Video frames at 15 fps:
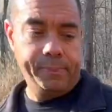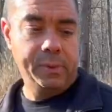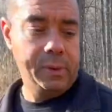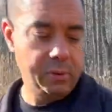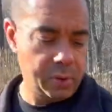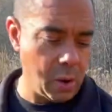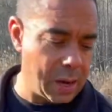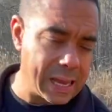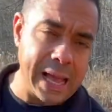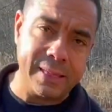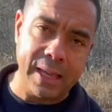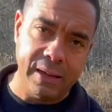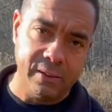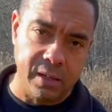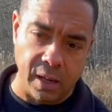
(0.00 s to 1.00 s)
So I got
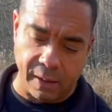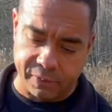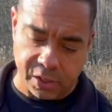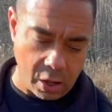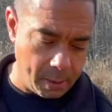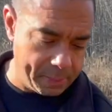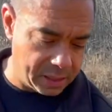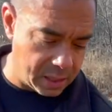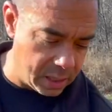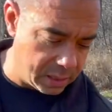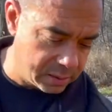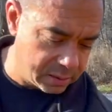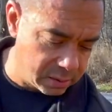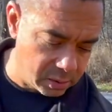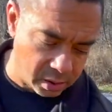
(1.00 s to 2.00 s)
these gloves on
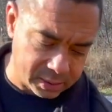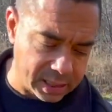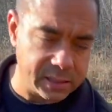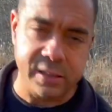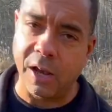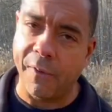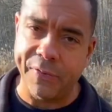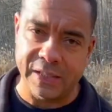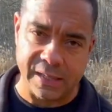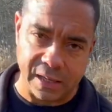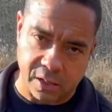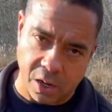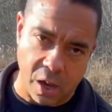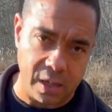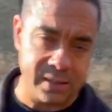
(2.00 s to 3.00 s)
because look, this stuff isn't
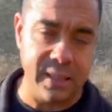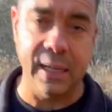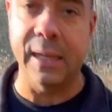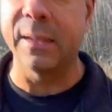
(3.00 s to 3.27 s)
caustic.